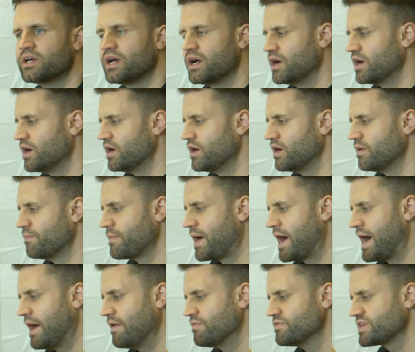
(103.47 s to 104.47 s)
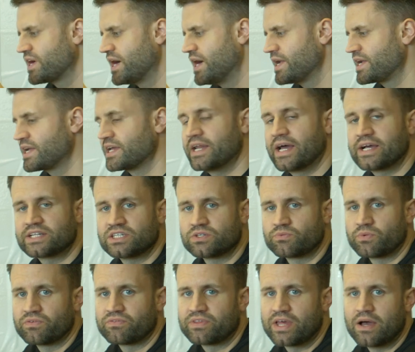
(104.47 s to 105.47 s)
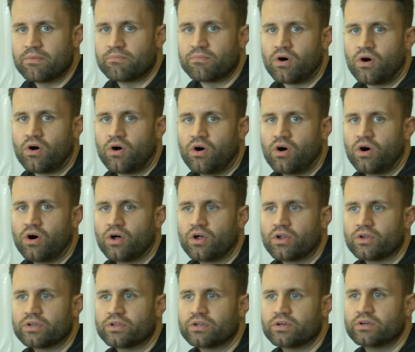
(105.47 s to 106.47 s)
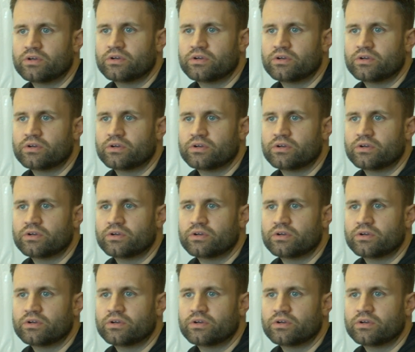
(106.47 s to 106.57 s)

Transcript: and I connected with them on